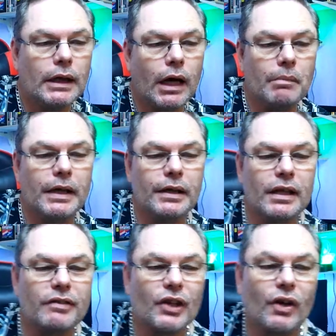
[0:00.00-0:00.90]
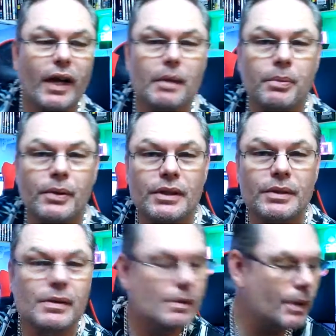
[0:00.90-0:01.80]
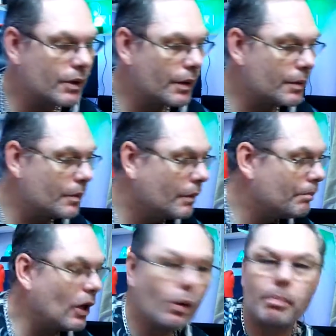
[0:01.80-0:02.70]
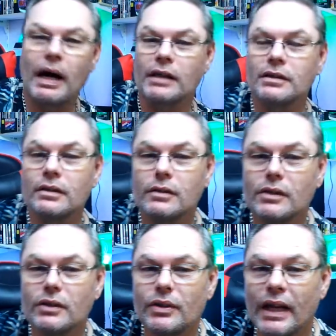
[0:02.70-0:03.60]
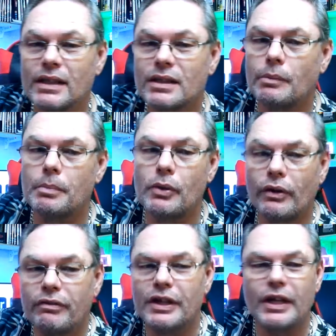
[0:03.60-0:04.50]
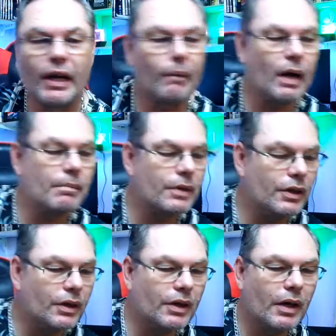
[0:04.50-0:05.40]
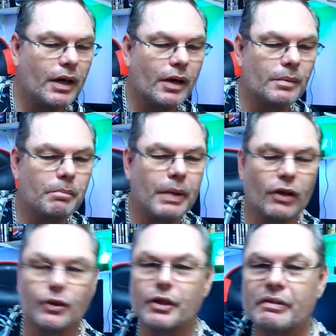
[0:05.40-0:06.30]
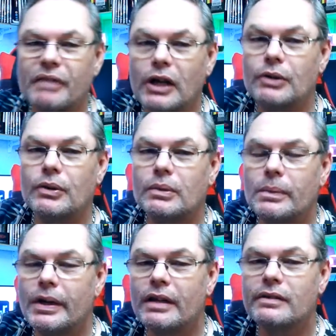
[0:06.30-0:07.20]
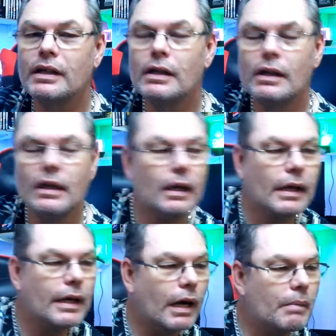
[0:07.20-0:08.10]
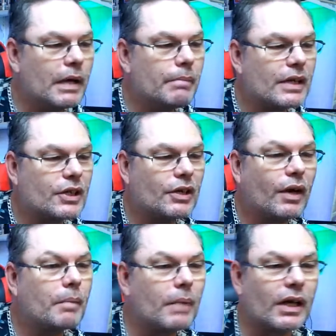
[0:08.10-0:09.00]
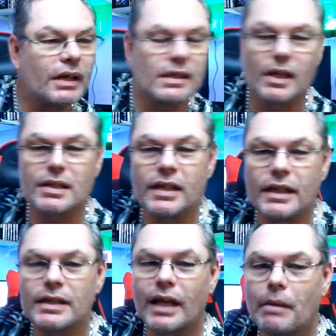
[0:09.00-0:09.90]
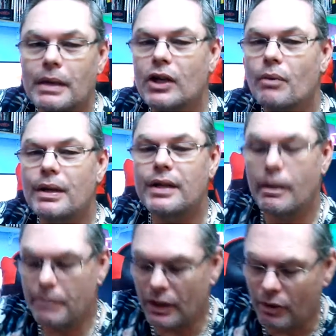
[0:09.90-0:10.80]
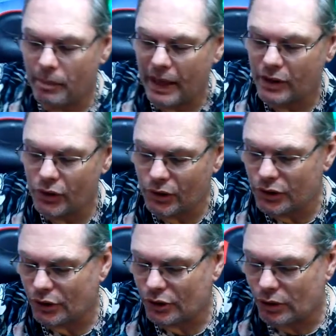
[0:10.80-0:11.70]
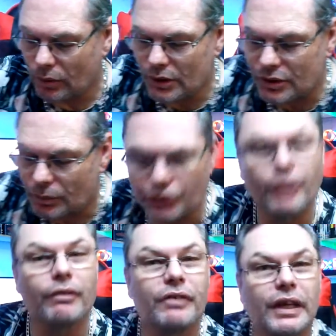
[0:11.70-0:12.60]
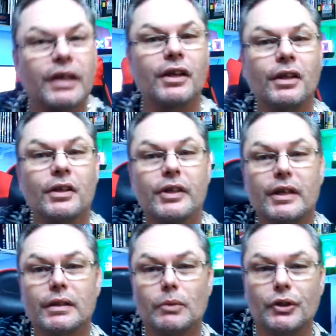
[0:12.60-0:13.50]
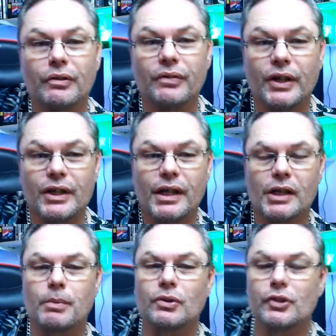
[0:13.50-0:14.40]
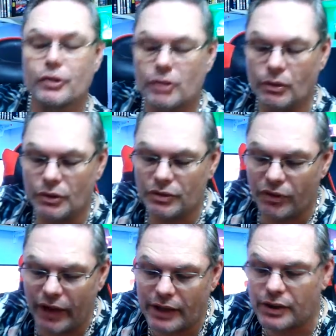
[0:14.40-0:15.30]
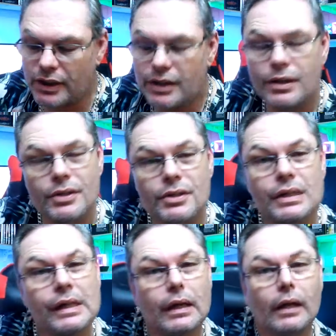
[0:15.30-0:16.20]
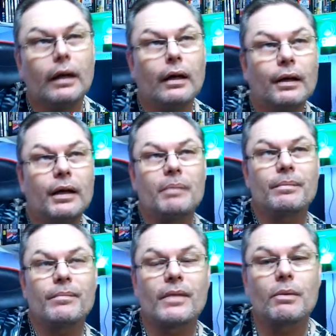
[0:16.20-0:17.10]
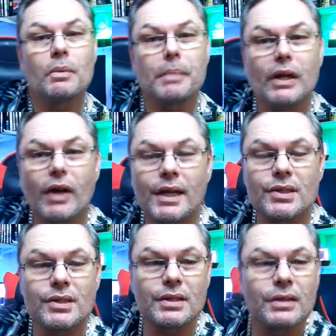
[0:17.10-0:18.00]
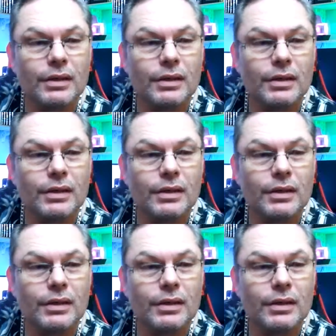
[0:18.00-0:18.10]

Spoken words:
You know what I mean? Leave a like, press the bell button, so next time I put a video up, you go ping on your phone or whatever. Yeah, I mean, bash a like button, as I said. Yeah, I mean, comment down below about your controllers and what you think, and what you think of the Xbox controllers throughout the years. Would be nice.